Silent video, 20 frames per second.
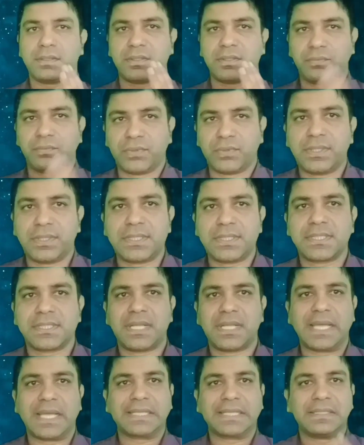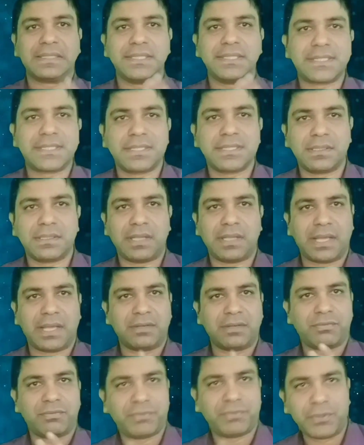The words like little
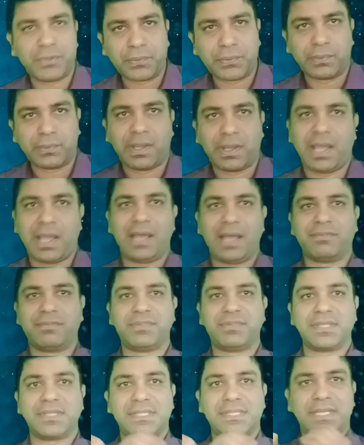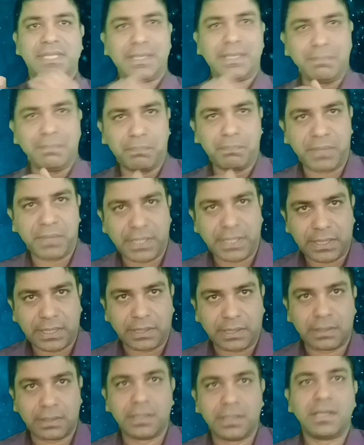and few have the same
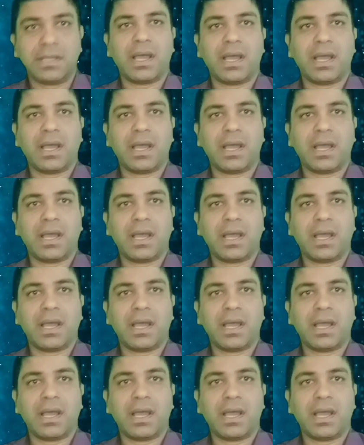meaning,